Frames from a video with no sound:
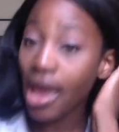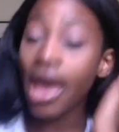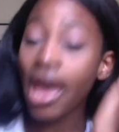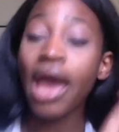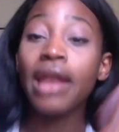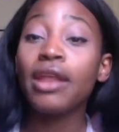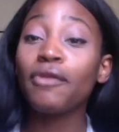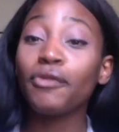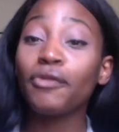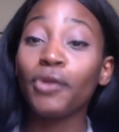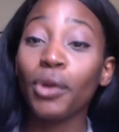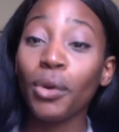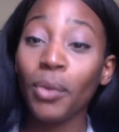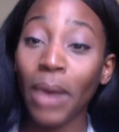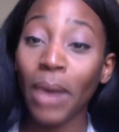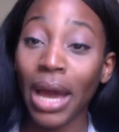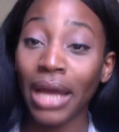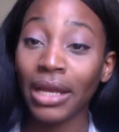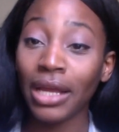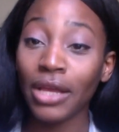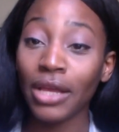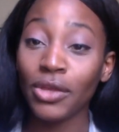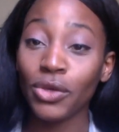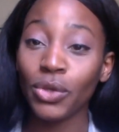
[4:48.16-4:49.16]
and if you're
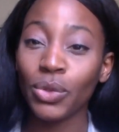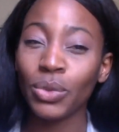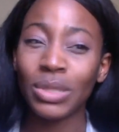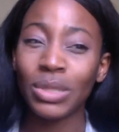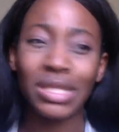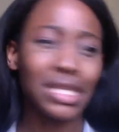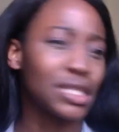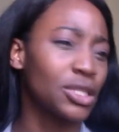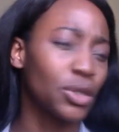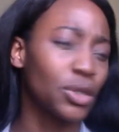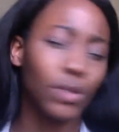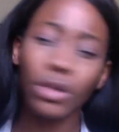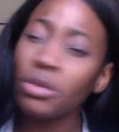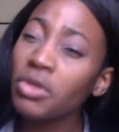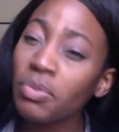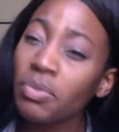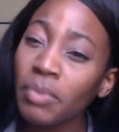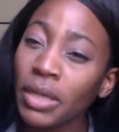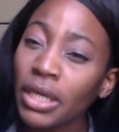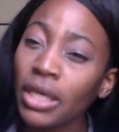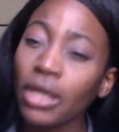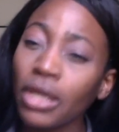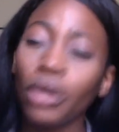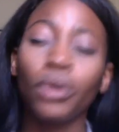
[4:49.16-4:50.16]
white and you disagree with
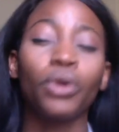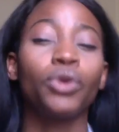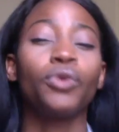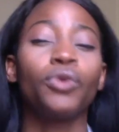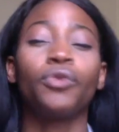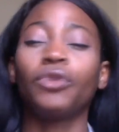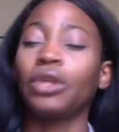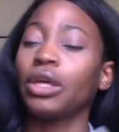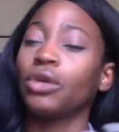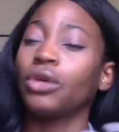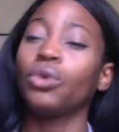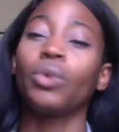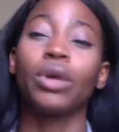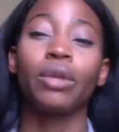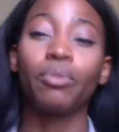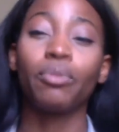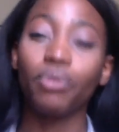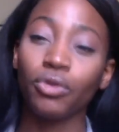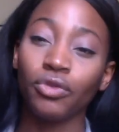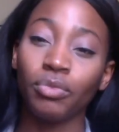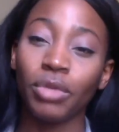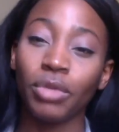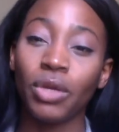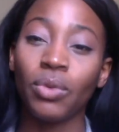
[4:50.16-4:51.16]
me or you feel like you want to
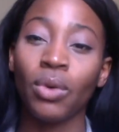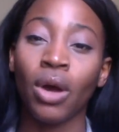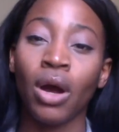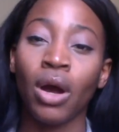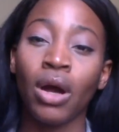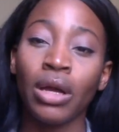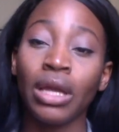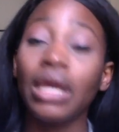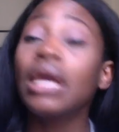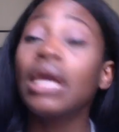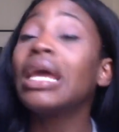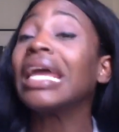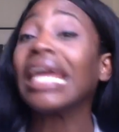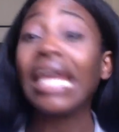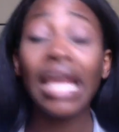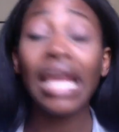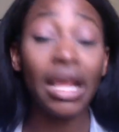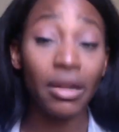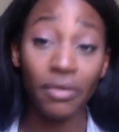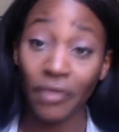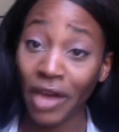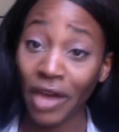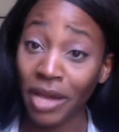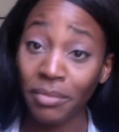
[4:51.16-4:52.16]
prove me wrong,
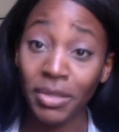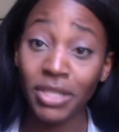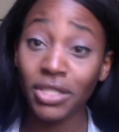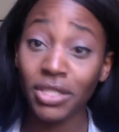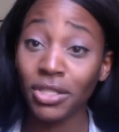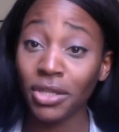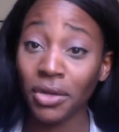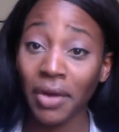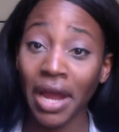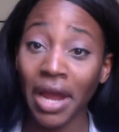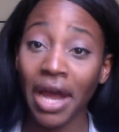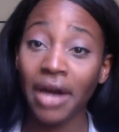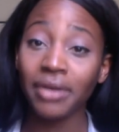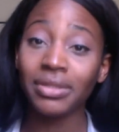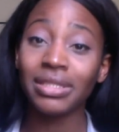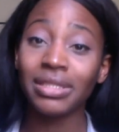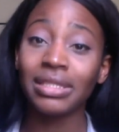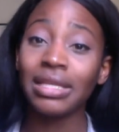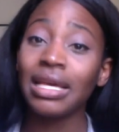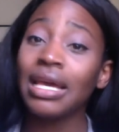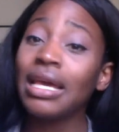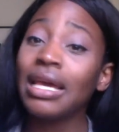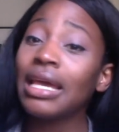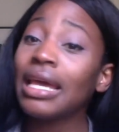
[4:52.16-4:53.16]
invite me to your
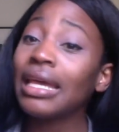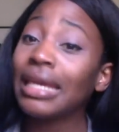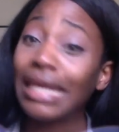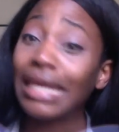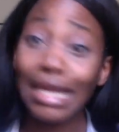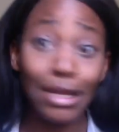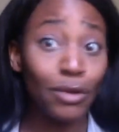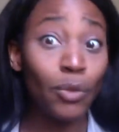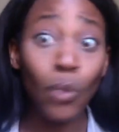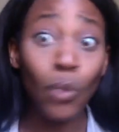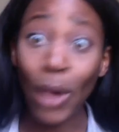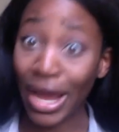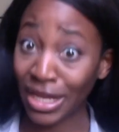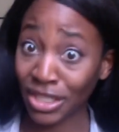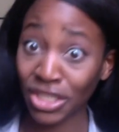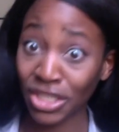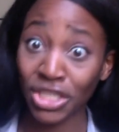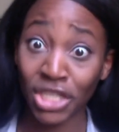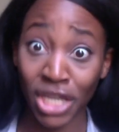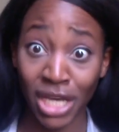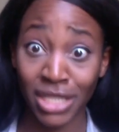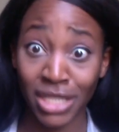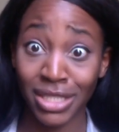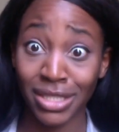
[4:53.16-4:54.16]
house in
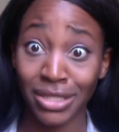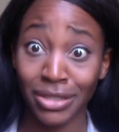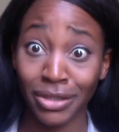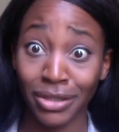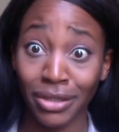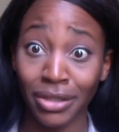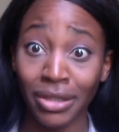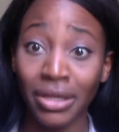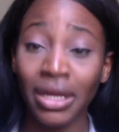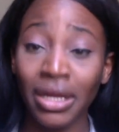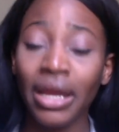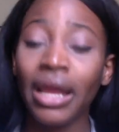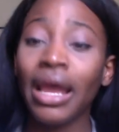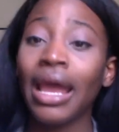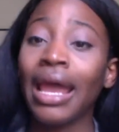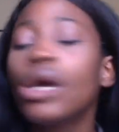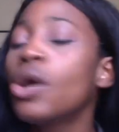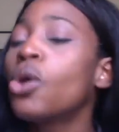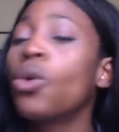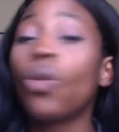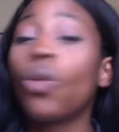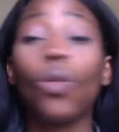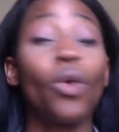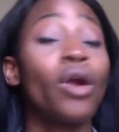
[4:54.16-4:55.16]
Westchester
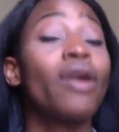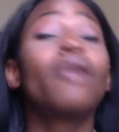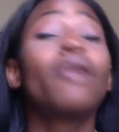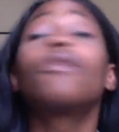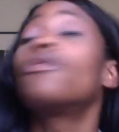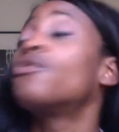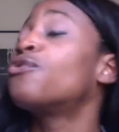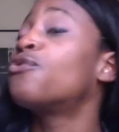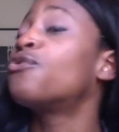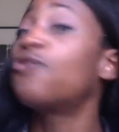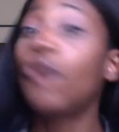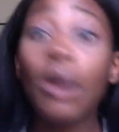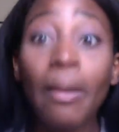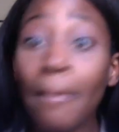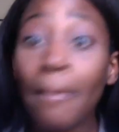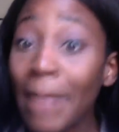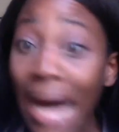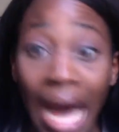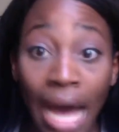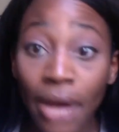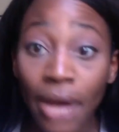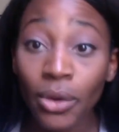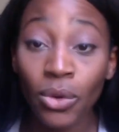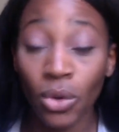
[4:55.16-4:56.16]
or
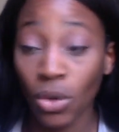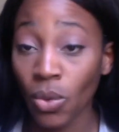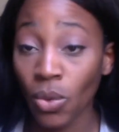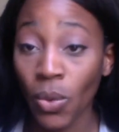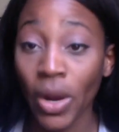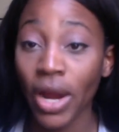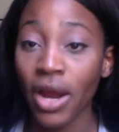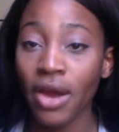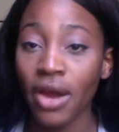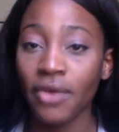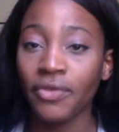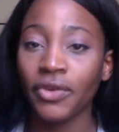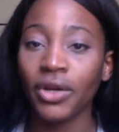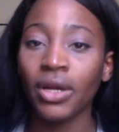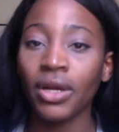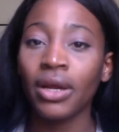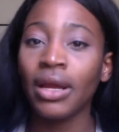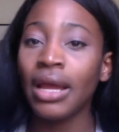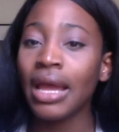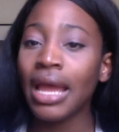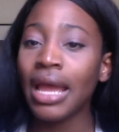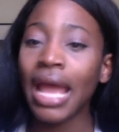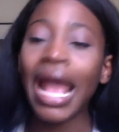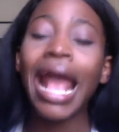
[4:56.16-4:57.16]
Vermont or
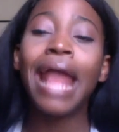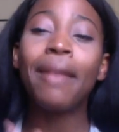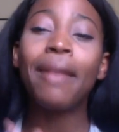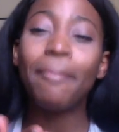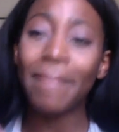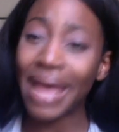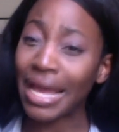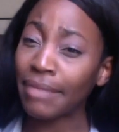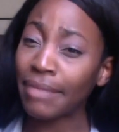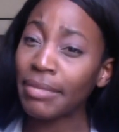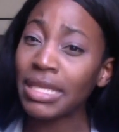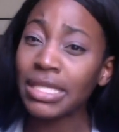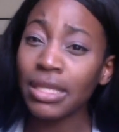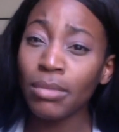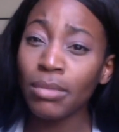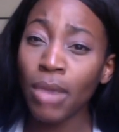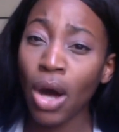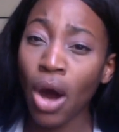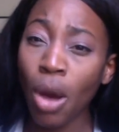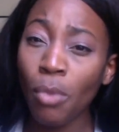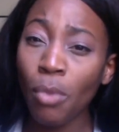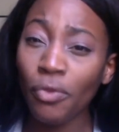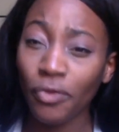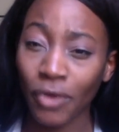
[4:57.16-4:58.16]
wherever and make me some
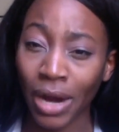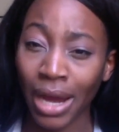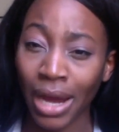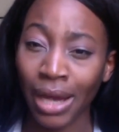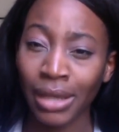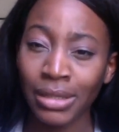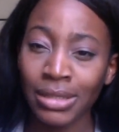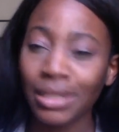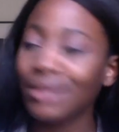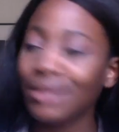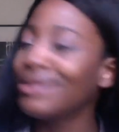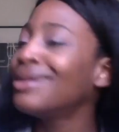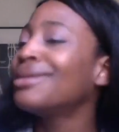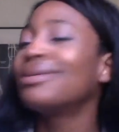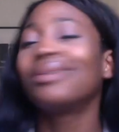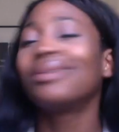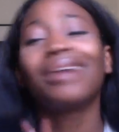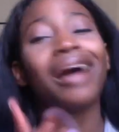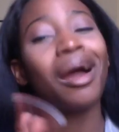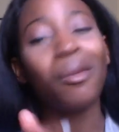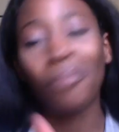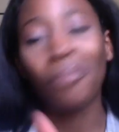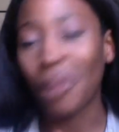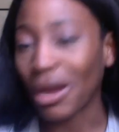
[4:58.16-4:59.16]
home fries.
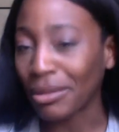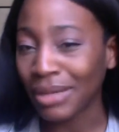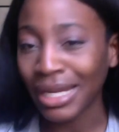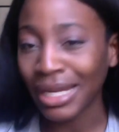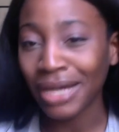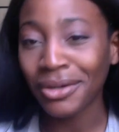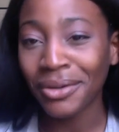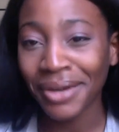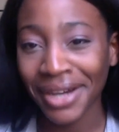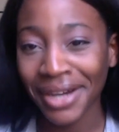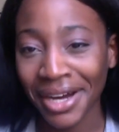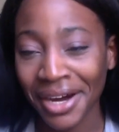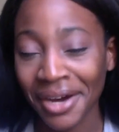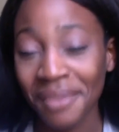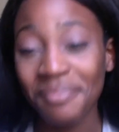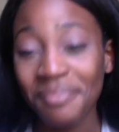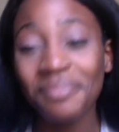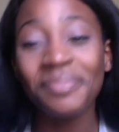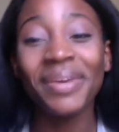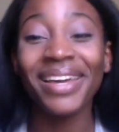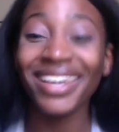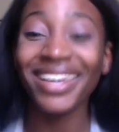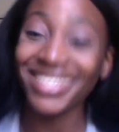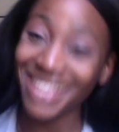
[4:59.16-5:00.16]
I'm probably not gonna
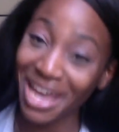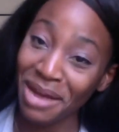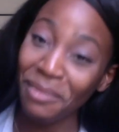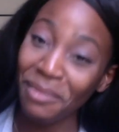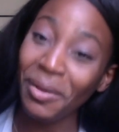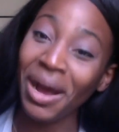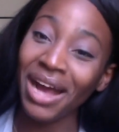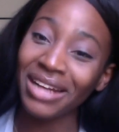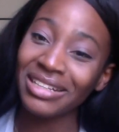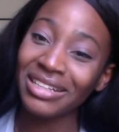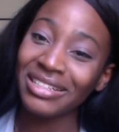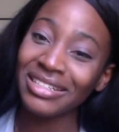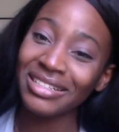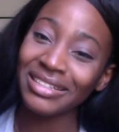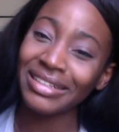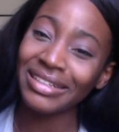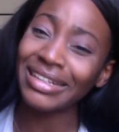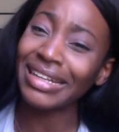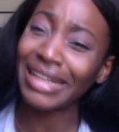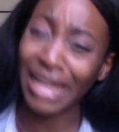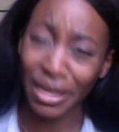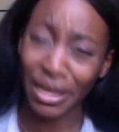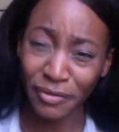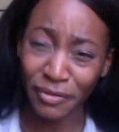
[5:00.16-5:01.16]
come because I watch
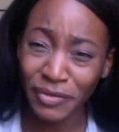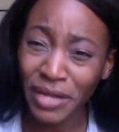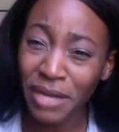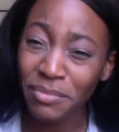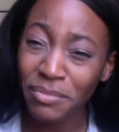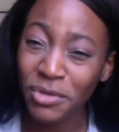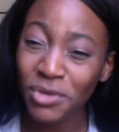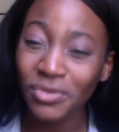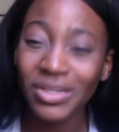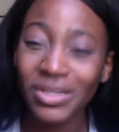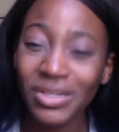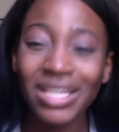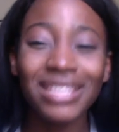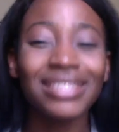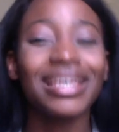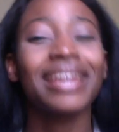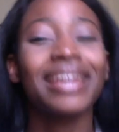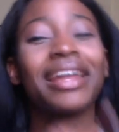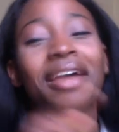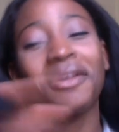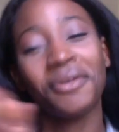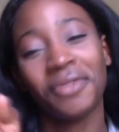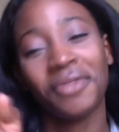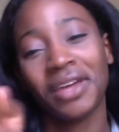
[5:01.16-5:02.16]
Lifetime movies and
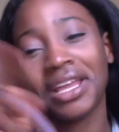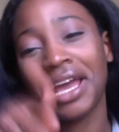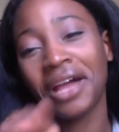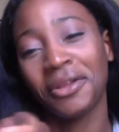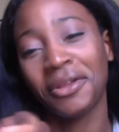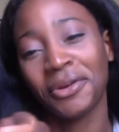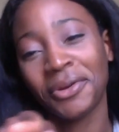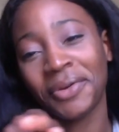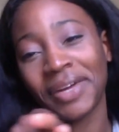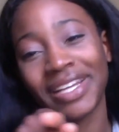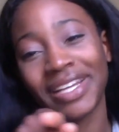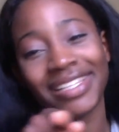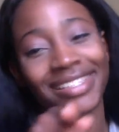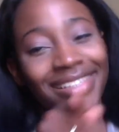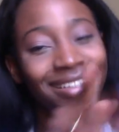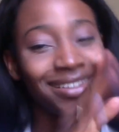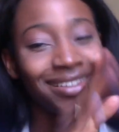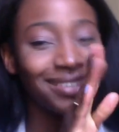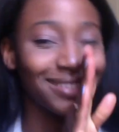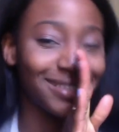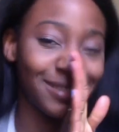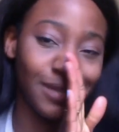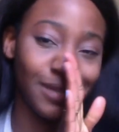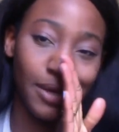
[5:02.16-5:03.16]
I know that y'all are crazy.
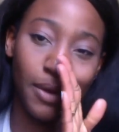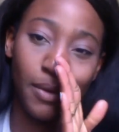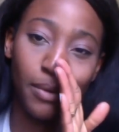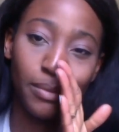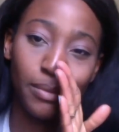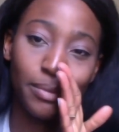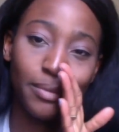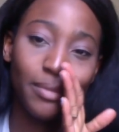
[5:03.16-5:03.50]
So